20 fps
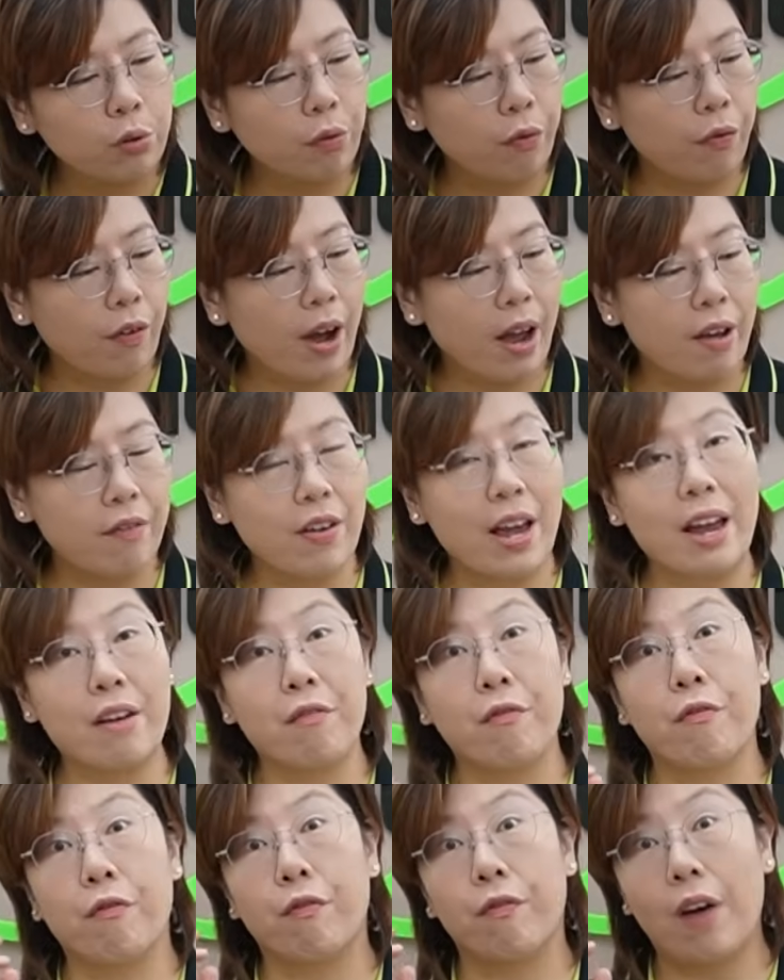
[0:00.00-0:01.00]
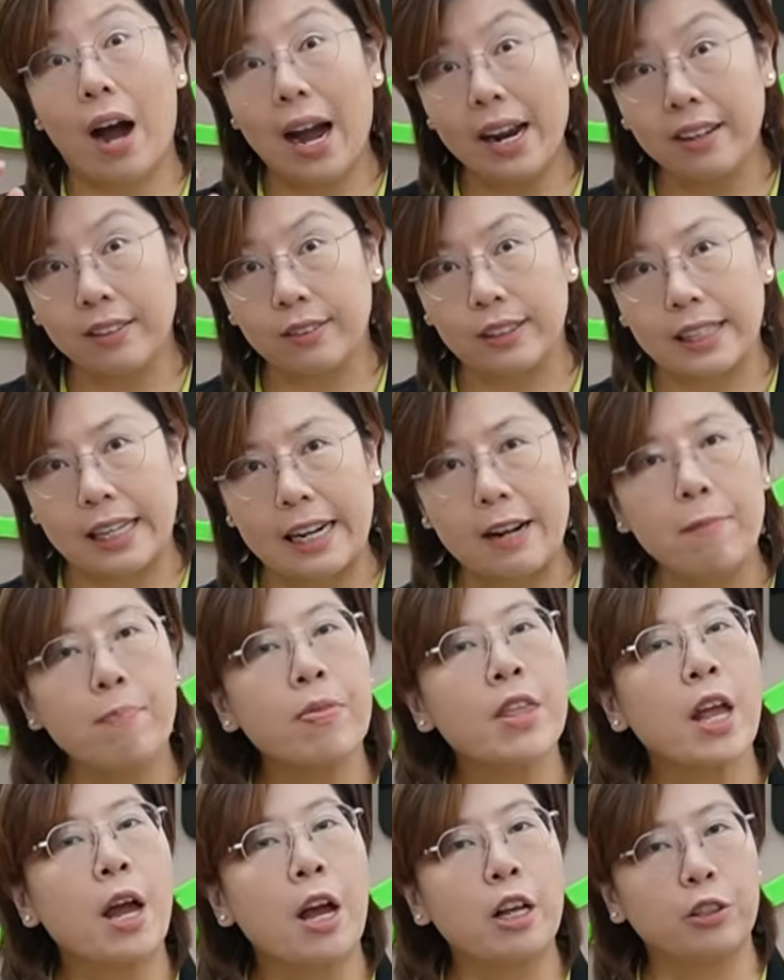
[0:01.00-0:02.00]
to 5, and finally
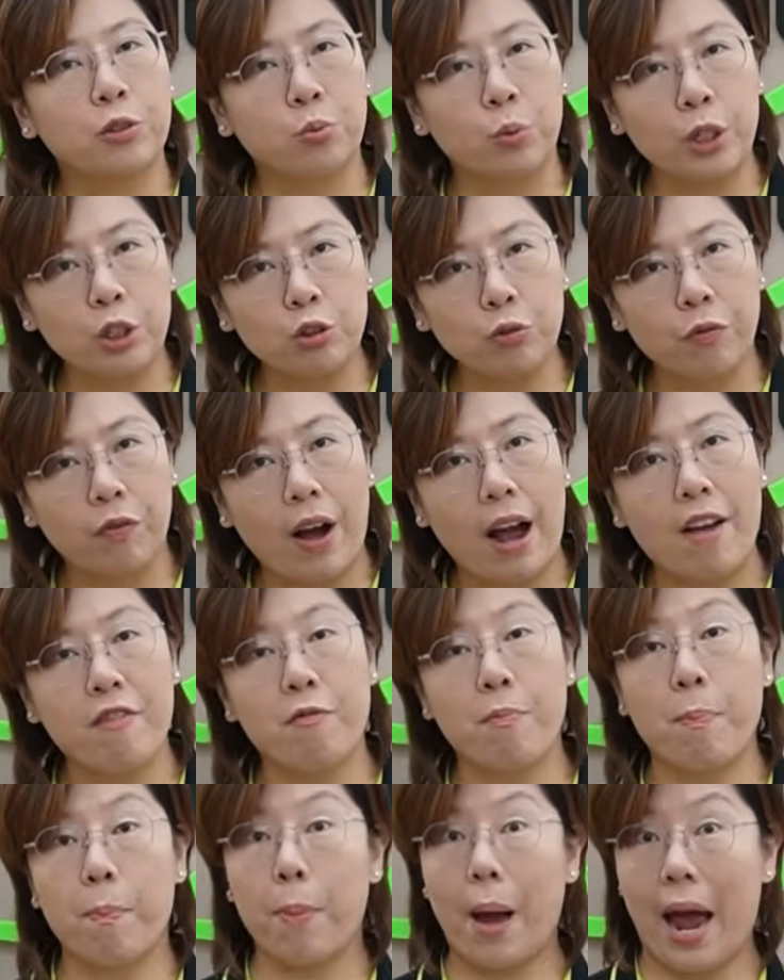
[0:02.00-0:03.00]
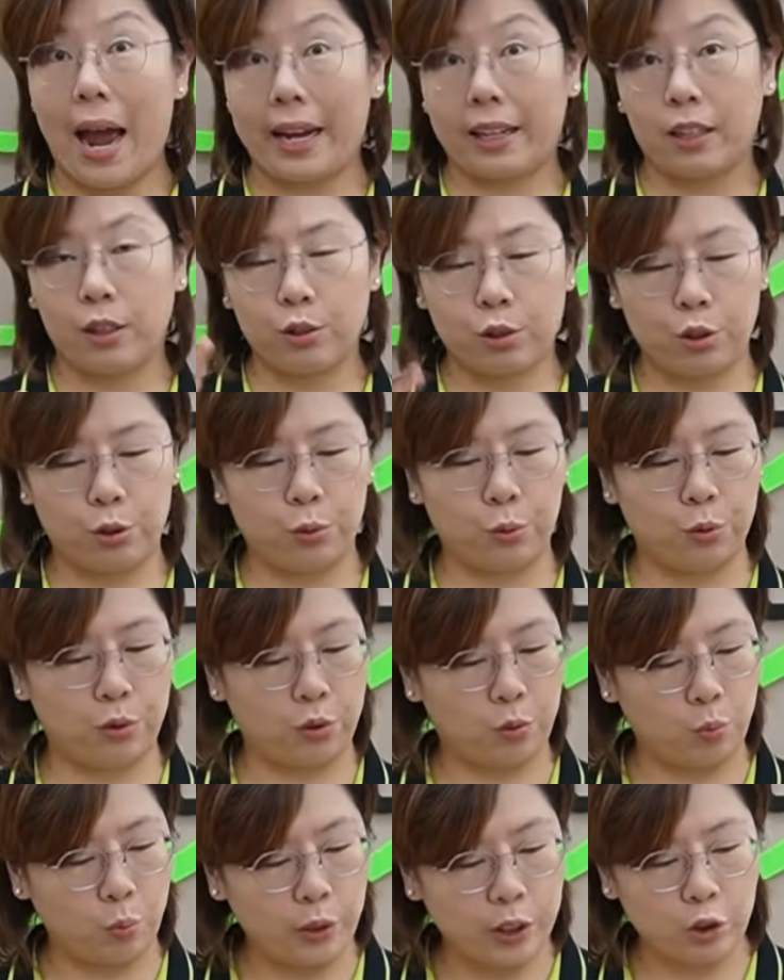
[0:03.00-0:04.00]
switch 5 back to
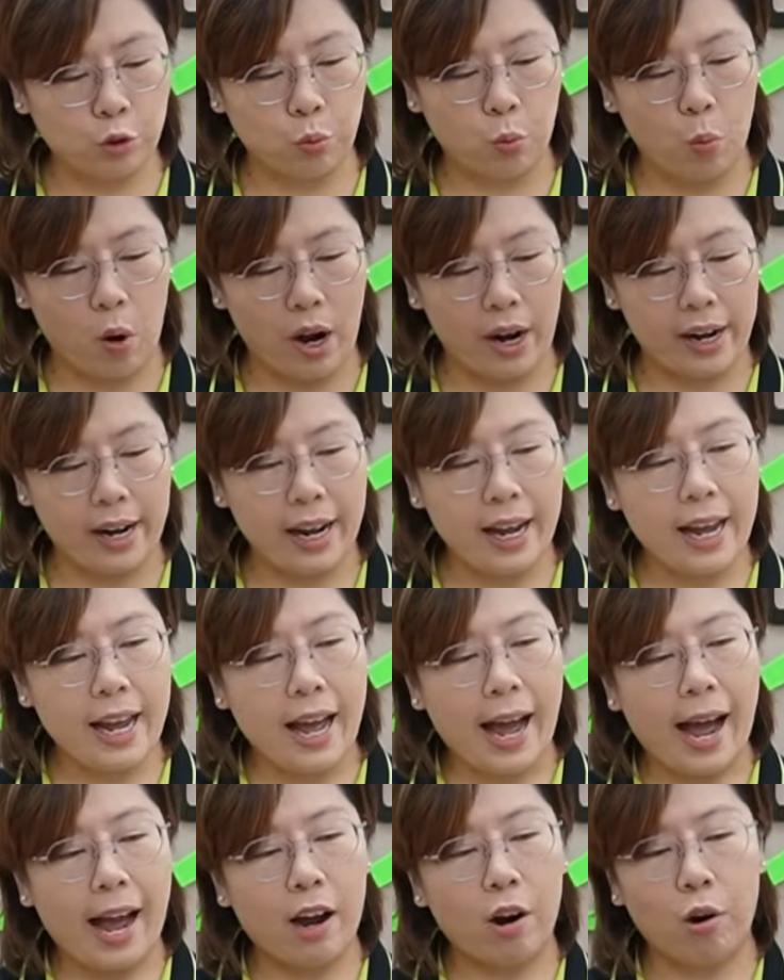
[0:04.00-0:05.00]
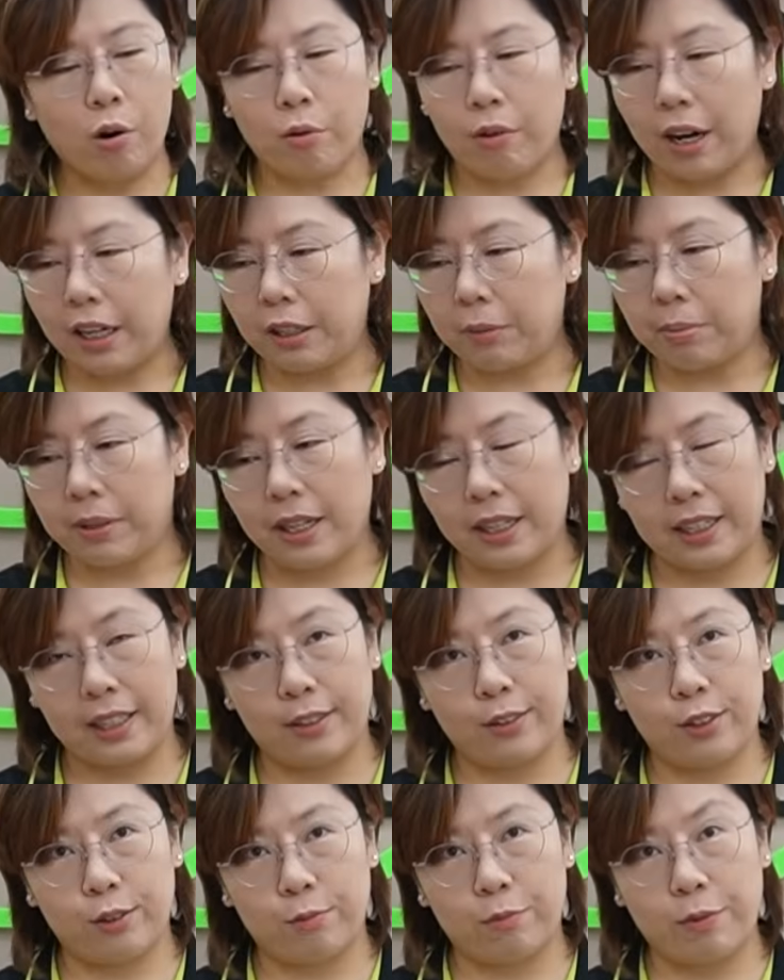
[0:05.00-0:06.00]
switch 1. I already plugged
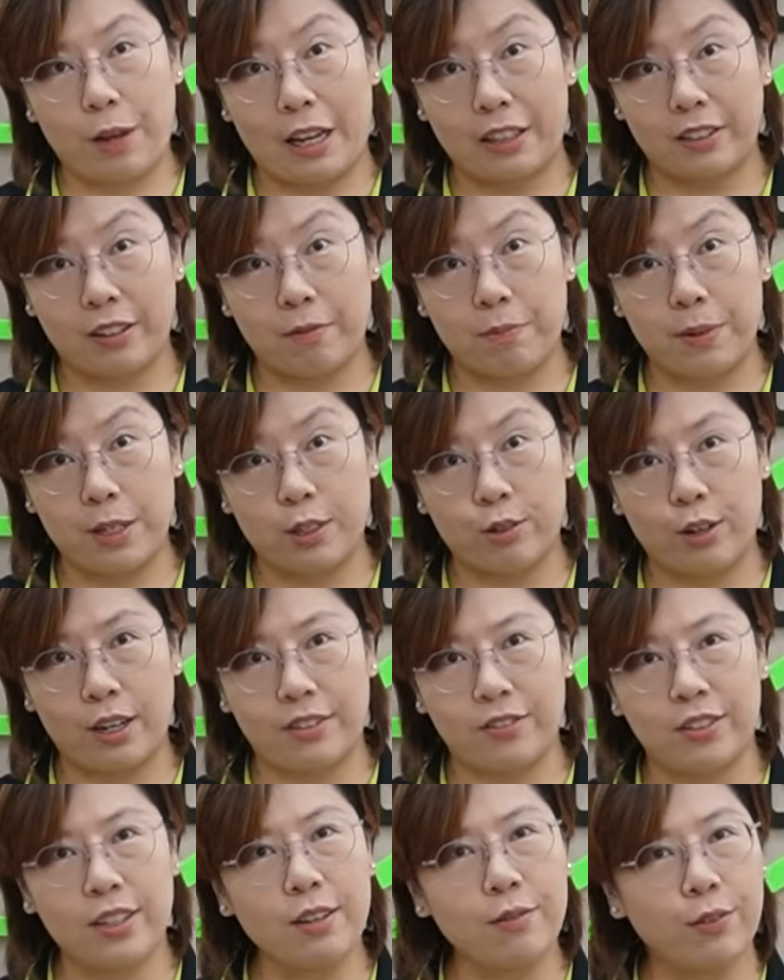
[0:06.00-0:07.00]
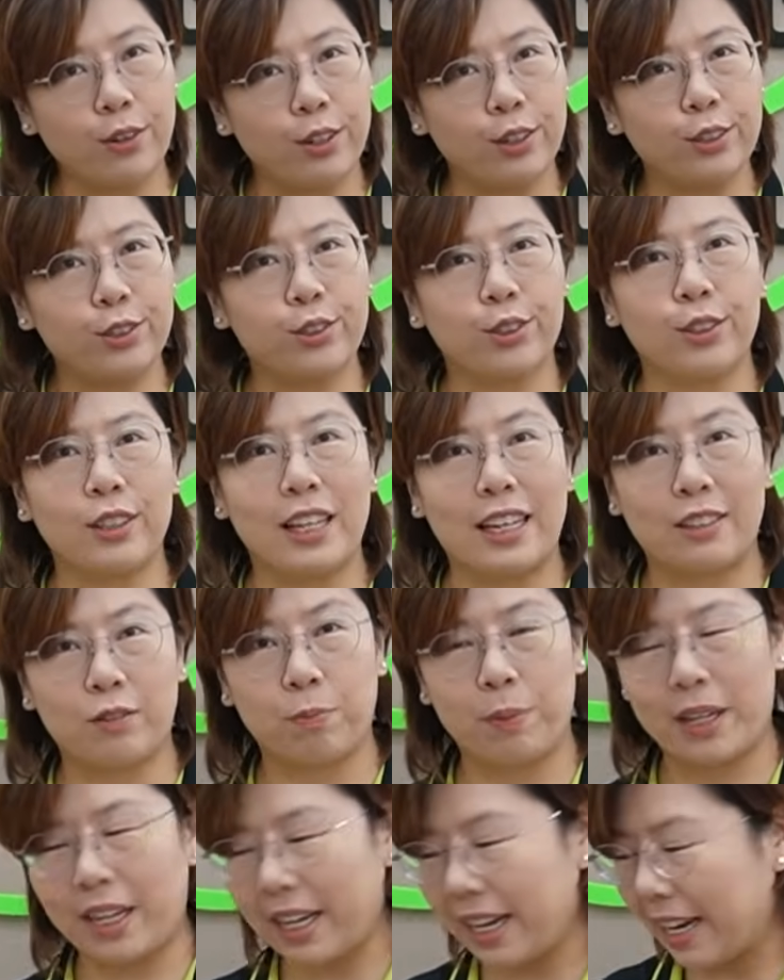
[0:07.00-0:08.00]
in the SFP transceiver, so
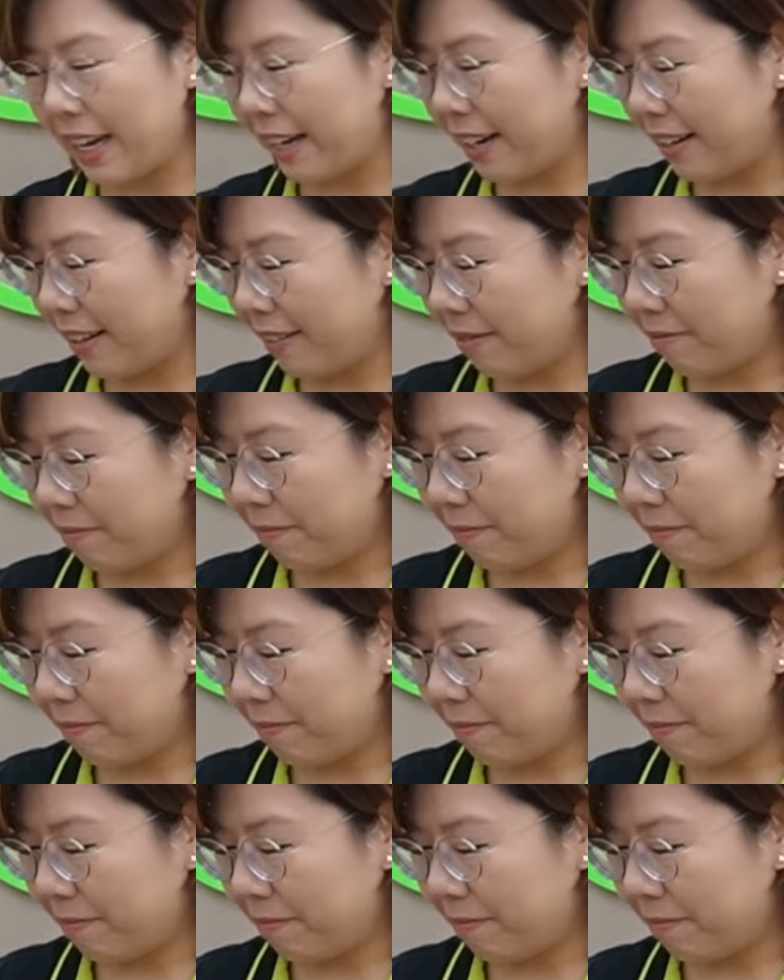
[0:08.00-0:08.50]
let's begin.